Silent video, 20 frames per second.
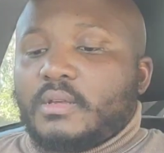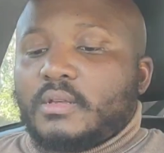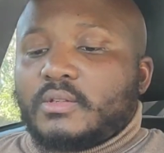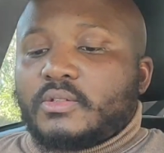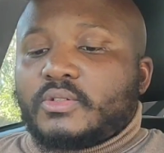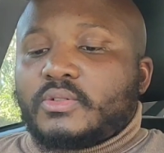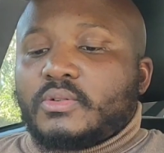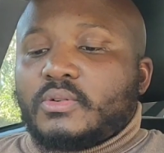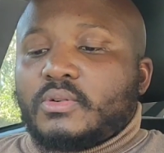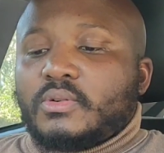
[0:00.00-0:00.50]

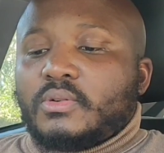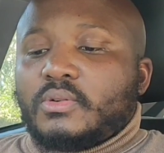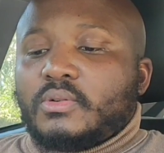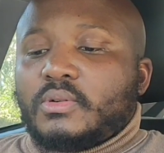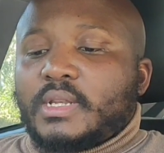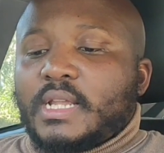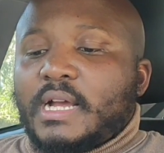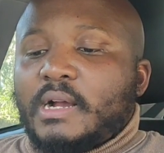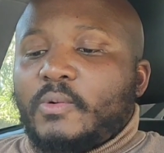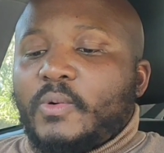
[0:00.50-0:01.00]
So
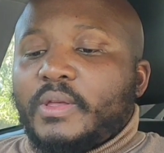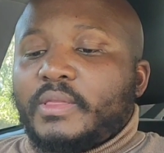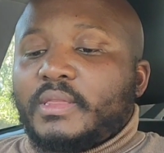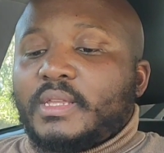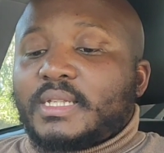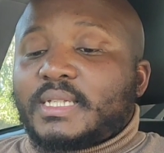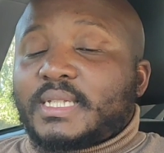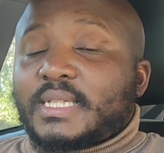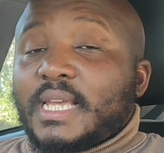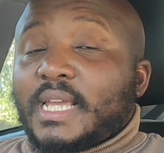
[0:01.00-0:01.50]
now when
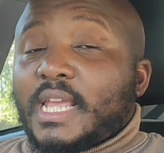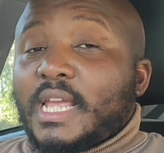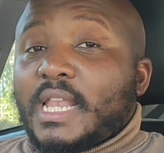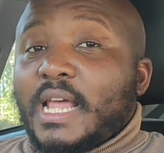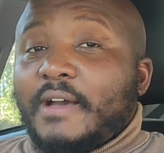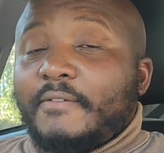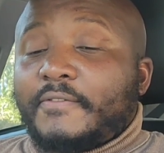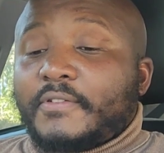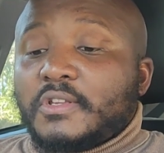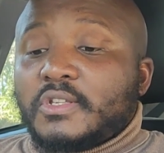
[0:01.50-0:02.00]
the second
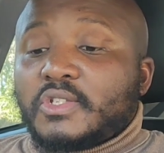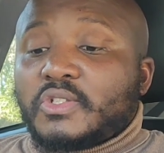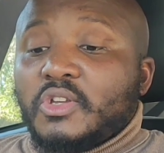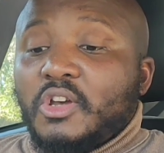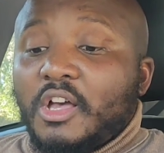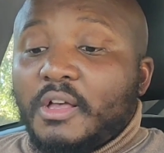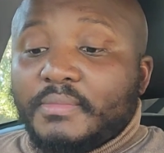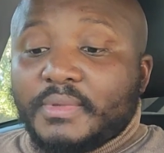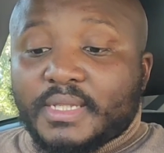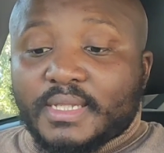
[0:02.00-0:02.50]
half
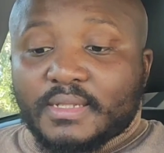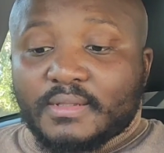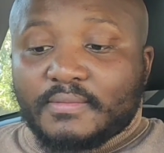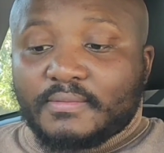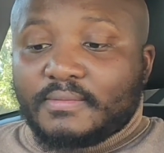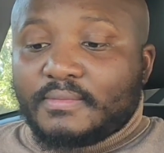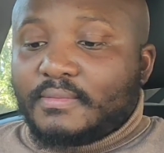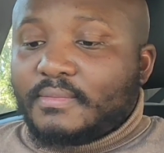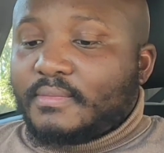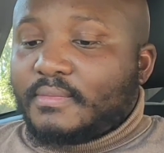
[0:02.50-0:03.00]
resumes,
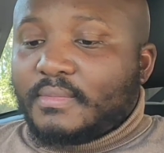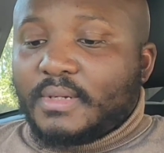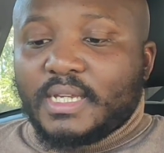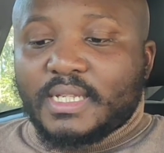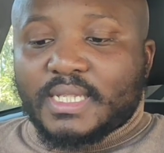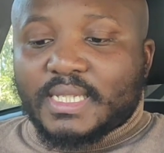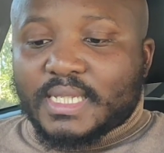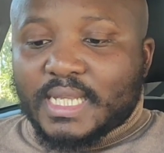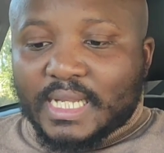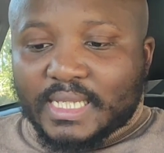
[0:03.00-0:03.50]

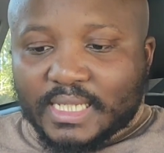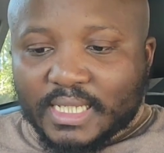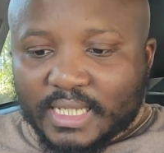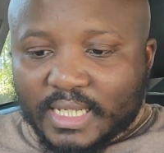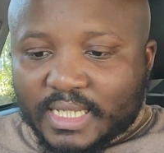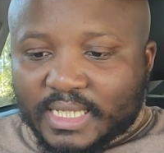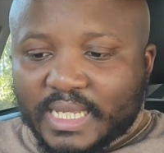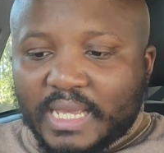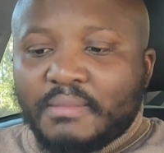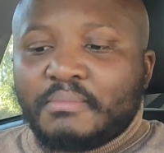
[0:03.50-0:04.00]
it starts at
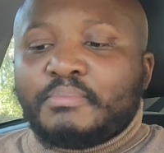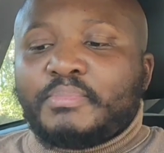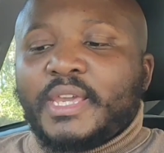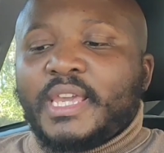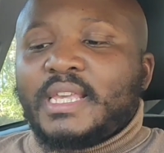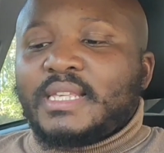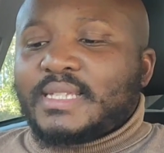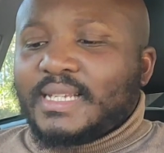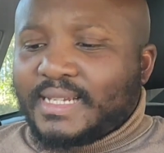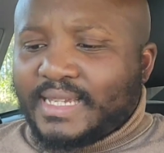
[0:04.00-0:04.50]
the same
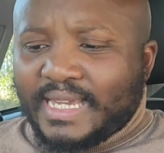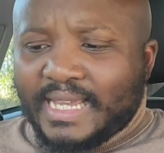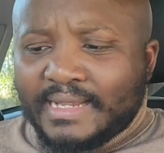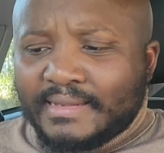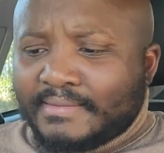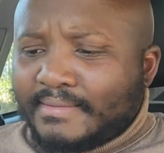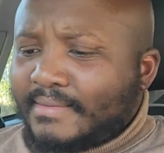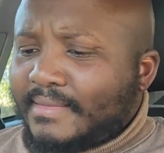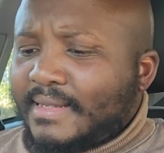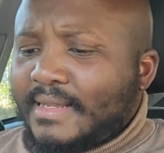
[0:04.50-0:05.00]
pace
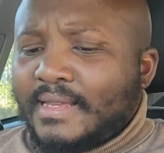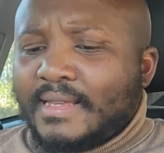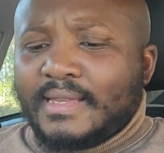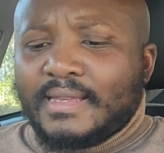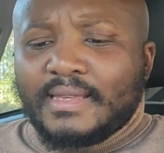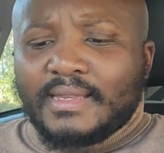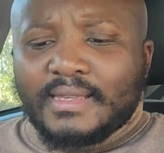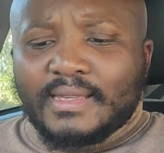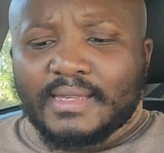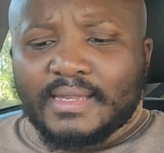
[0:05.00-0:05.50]
again.
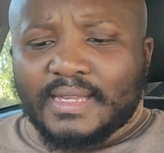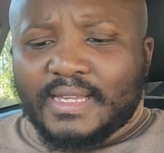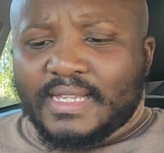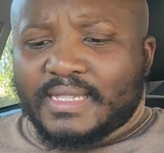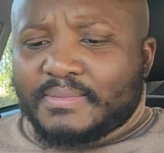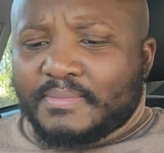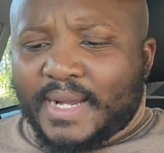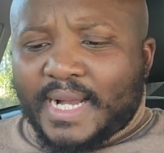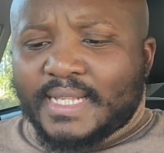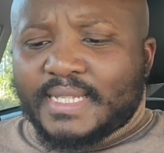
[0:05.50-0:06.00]

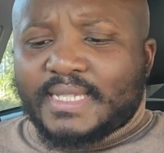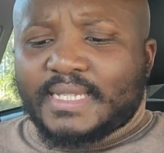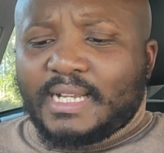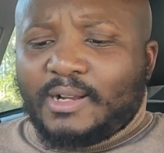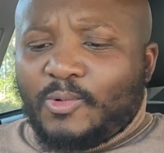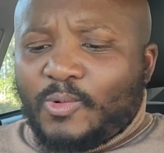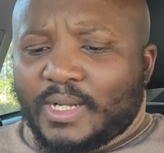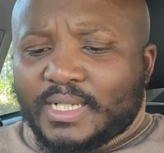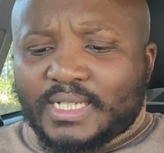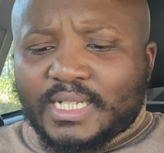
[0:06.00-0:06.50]
It's Munster
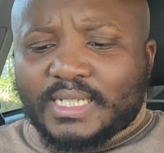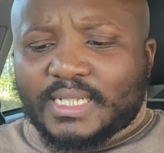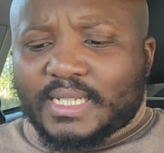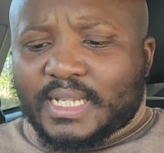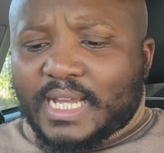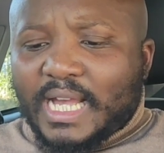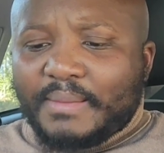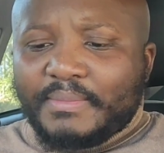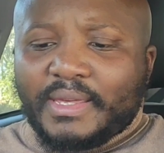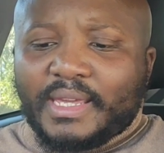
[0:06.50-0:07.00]
who are
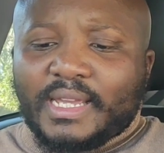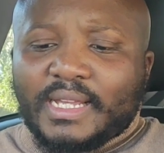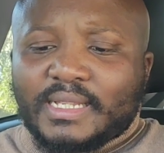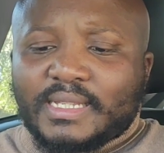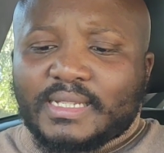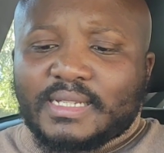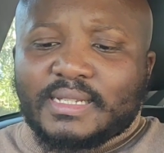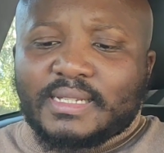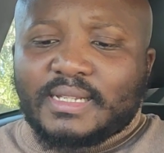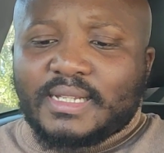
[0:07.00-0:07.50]
just coming
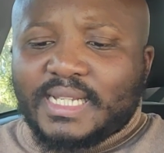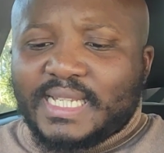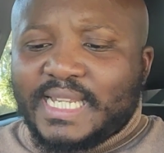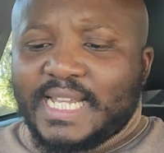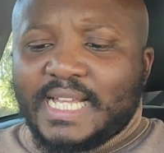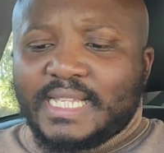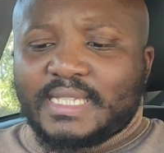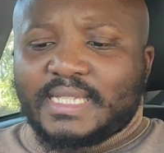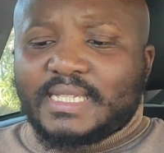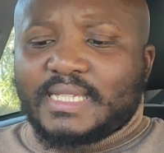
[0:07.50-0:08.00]
at
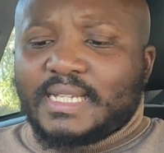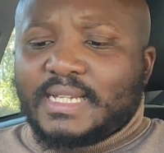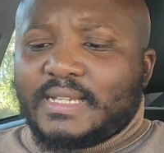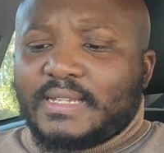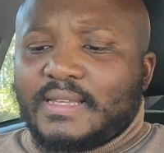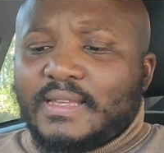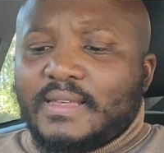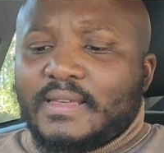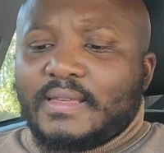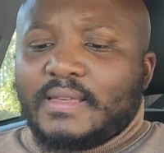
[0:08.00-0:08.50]
Leinster,
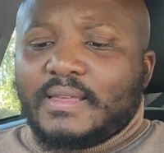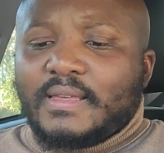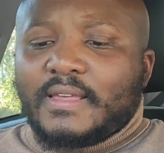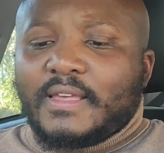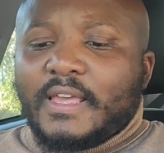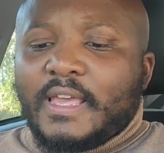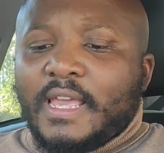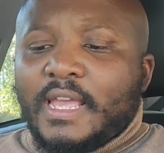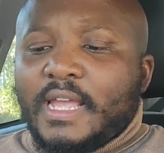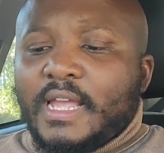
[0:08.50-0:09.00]

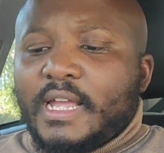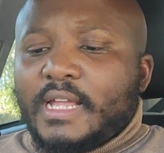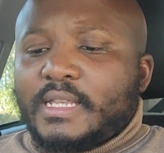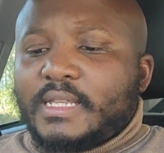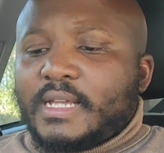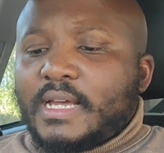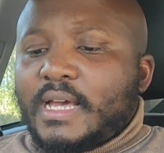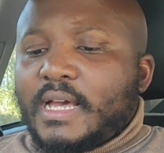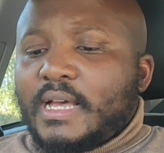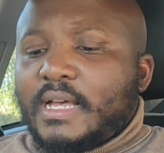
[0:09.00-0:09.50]

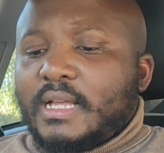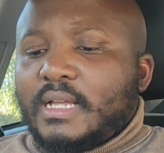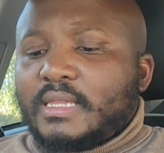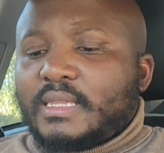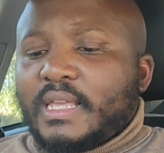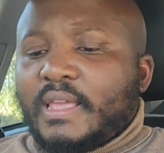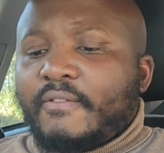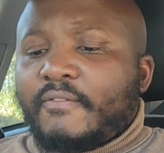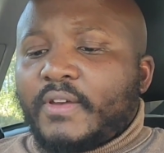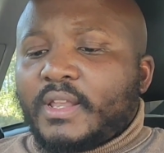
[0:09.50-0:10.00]
and
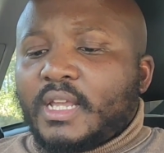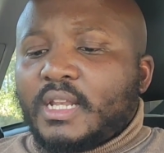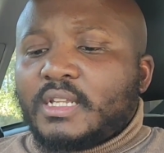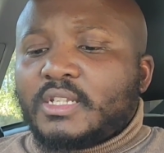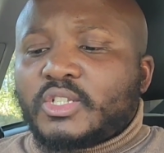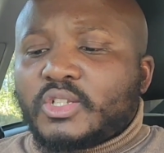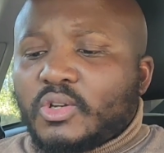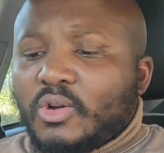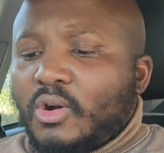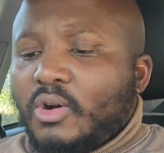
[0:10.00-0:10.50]
they finally
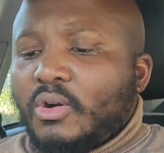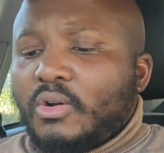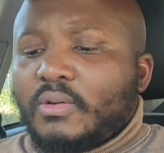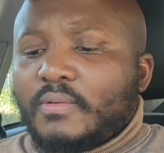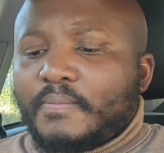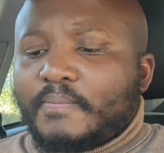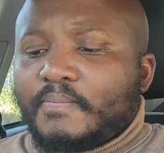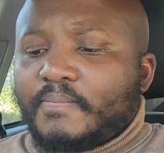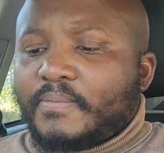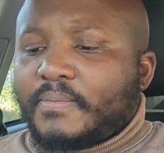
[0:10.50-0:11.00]
score
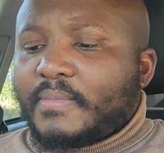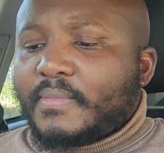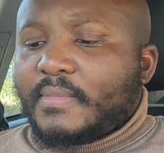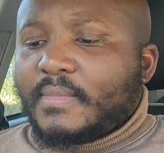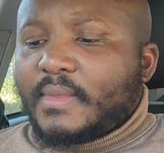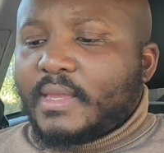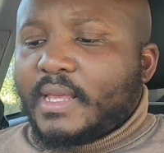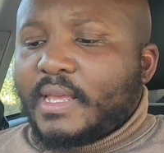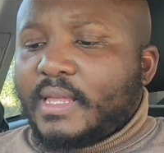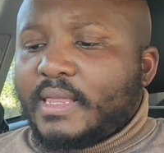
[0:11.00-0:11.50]

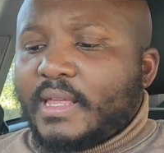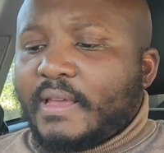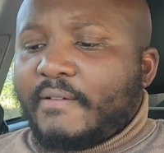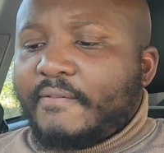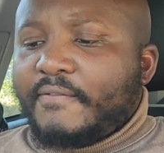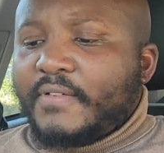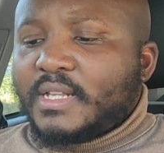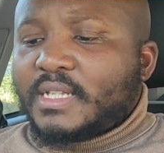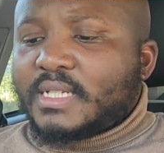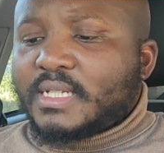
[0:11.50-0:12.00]
their
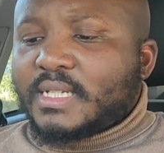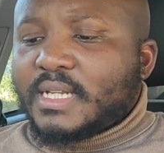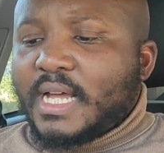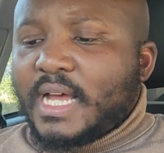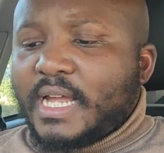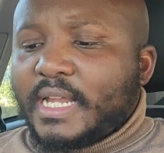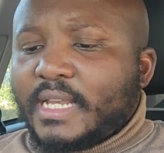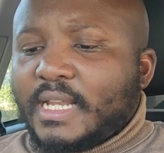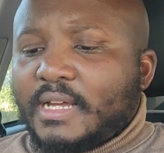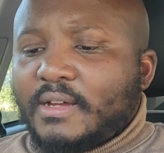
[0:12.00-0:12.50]
first
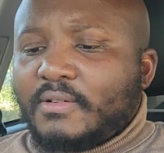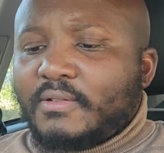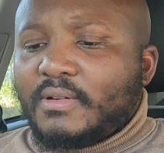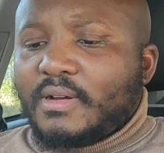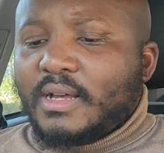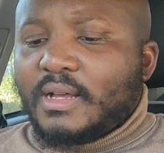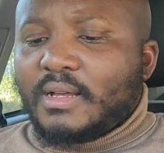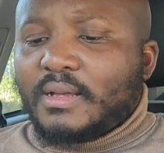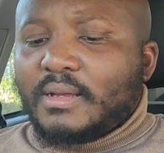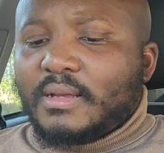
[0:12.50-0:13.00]
try now,
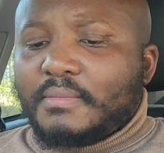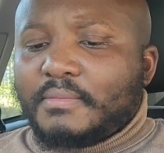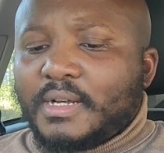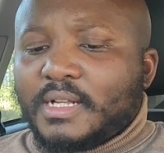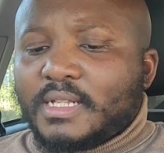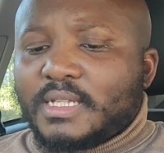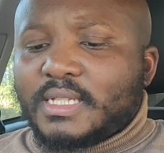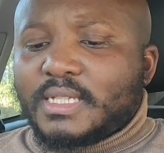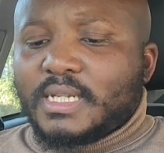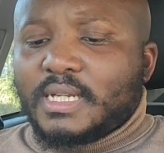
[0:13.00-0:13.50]

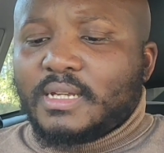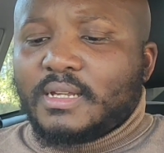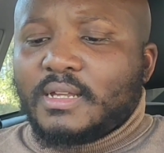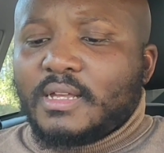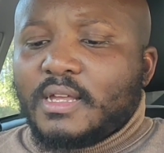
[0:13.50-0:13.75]
Munster.